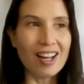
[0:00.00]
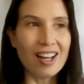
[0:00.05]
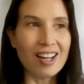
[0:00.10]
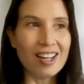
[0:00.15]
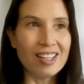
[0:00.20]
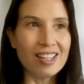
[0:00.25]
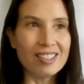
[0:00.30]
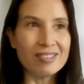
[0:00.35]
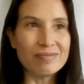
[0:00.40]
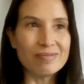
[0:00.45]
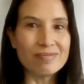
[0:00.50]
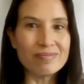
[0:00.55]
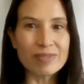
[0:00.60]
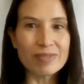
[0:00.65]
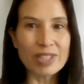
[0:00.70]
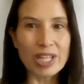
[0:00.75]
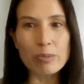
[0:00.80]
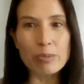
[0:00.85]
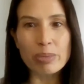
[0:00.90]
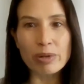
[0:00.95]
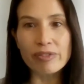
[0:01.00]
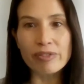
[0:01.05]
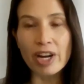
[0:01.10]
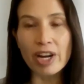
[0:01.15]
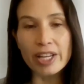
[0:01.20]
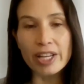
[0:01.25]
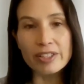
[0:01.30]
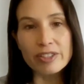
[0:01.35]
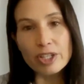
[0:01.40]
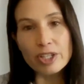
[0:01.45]
can
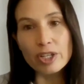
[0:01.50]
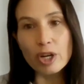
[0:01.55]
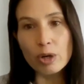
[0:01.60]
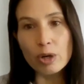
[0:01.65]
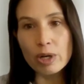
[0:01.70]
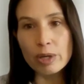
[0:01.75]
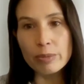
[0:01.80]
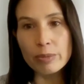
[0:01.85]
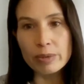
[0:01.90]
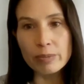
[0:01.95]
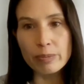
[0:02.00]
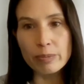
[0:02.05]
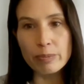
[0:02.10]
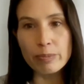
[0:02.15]
provide, you know,